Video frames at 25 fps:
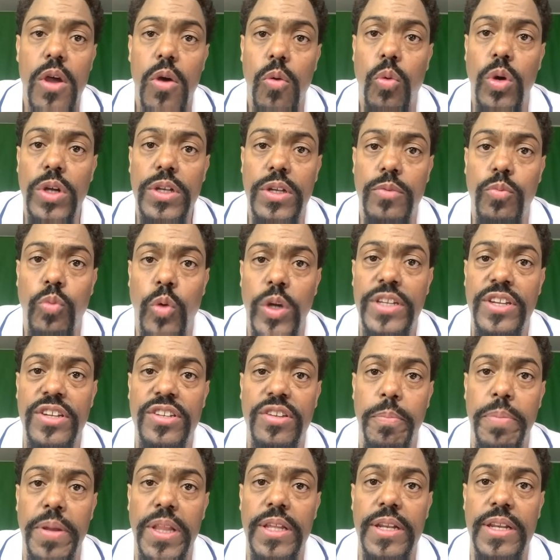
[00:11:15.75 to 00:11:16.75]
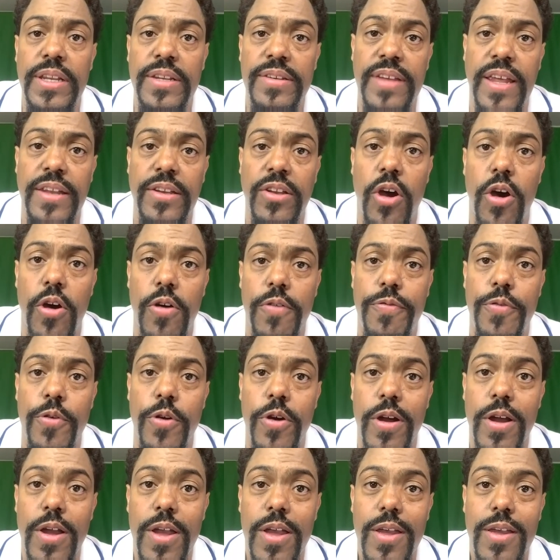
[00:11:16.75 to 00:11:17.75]
what, what disability is that dog
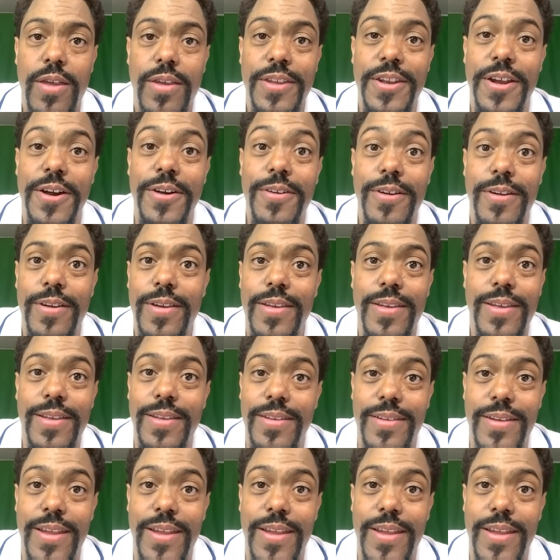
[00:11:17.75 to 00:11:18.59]
for? You know, mm-hmm.